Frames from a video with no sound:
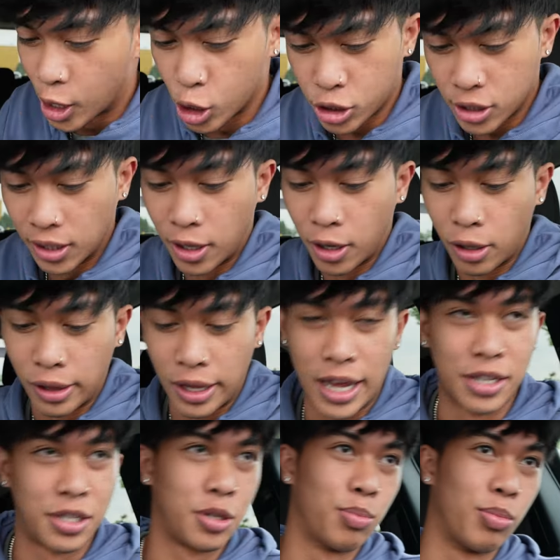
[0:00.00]
here's a little
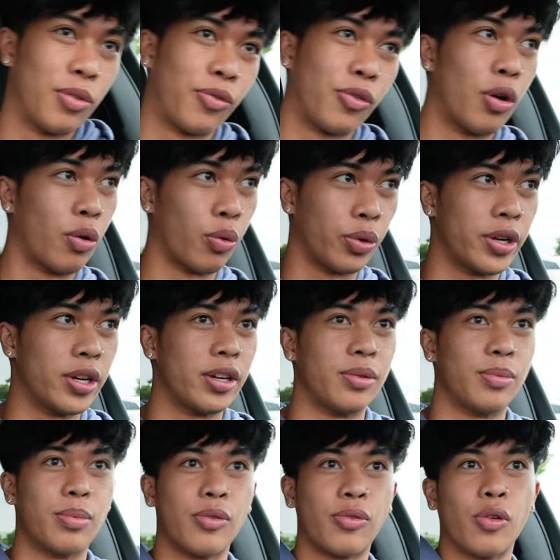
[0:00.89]
lesson before
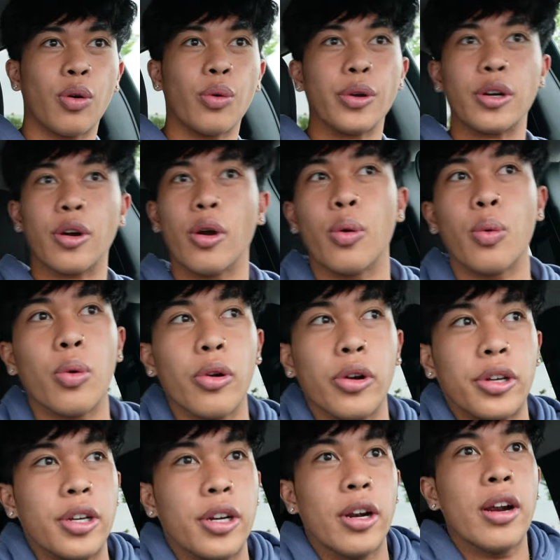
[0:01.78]
we before we go to
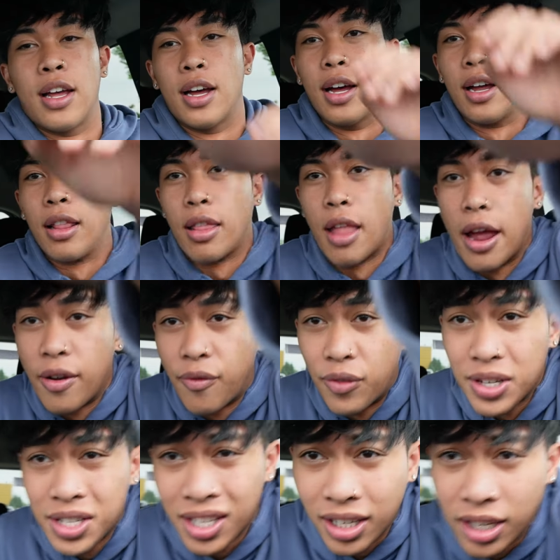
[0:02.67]
work here. Uh,
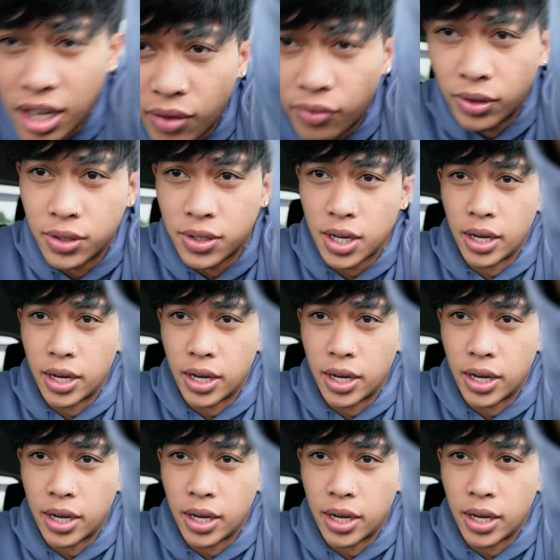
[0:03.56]
life is a give and